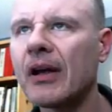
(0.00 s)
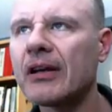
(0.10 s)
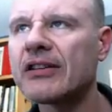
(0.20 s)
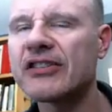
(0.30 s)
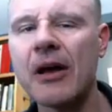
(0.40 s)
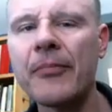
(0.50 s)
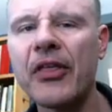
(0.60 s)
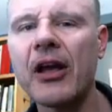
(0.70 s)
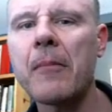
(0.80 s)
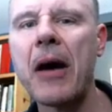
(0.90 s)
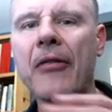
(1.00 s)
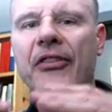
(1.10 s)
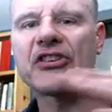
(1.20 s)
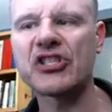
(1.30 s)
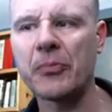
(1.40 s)
something about
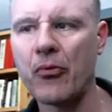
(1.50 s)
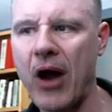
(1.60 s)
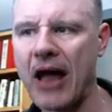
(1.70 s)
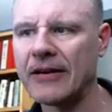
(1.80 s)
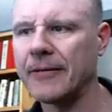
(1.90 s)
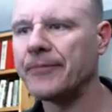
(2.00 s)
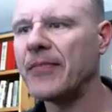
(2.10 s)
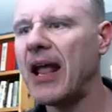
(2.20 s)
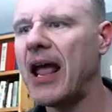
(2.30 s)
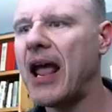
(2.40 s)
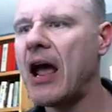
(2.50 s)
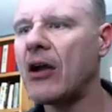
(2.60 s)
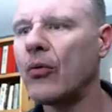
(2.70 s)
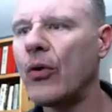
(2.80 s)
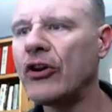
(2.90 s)
the spread.
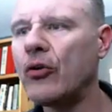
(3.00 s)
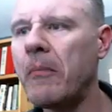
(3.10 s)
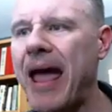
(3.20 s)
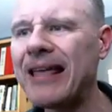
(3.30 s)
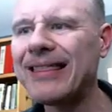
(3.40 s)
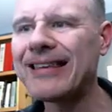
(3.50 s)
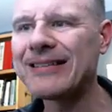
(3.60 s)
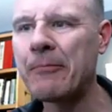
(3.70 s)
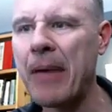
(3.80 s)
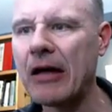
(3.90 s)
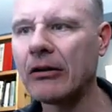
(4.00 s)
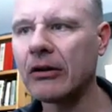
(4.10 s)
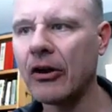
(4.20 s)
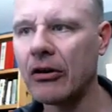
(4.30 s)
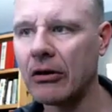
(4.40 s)
And when you make this bell
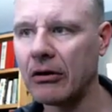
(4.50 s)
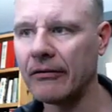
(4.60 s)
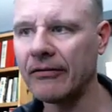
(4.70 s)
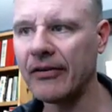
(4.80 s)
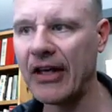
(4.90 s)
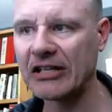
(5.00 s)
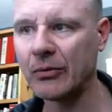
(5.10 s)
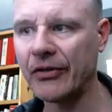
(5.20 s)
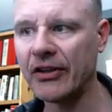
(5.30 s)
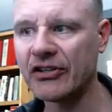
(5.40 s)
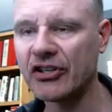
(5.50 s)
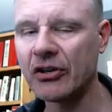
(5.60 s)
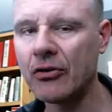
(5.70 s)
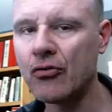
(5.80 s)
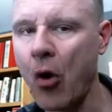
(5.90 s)
curve, and that's what this
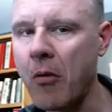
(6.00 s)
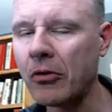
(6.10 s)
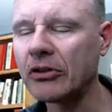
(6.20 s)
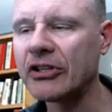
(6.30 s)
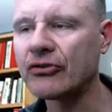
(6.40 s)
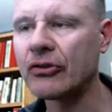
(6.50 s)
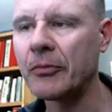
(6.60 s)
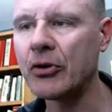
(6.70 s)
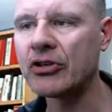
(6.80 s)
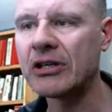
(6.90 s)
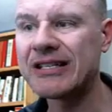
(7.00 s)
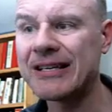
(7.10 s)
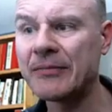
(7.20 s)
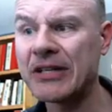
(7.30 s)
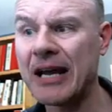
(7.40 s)
normal distribution is
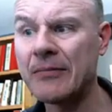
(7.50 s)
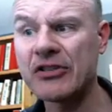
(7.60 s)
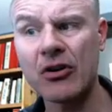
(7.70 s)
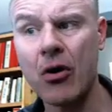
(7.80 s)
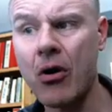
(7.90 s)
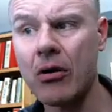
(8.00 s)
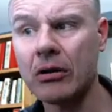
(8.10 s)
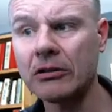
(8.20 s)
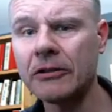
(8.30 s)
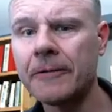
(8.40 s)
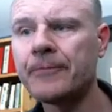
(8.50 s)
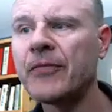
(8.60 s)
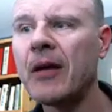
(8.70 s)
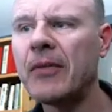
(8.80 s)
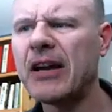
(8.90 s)
sometimes called,
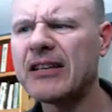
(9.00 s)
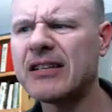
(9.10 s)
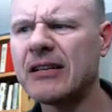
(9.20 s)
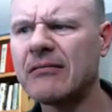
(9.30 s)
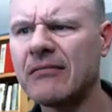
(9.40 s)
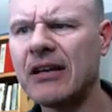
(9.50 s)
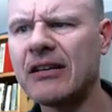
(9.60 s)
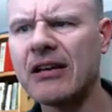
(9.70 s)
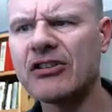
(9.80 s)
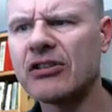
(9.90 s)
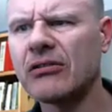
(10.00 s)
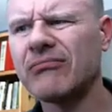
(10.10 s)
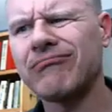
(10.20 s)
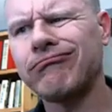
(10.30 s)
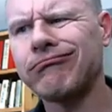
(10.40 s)
because it does
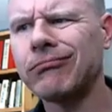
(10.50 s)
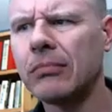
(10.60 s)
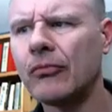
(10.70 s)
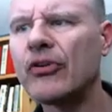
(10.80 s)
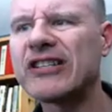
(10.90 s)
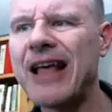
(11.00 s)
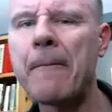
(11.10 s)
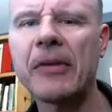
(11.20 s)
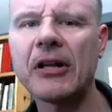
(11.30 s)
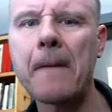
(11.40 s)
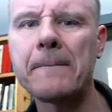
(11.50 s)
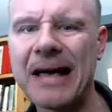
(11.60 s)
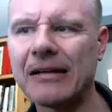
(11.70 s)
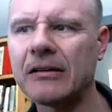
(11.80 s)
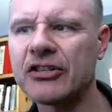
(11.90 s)
resemble a
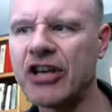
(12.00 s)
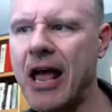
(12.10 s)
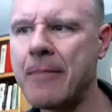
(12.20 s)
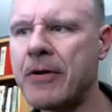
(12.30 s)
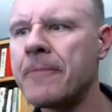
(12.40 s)
bell shape.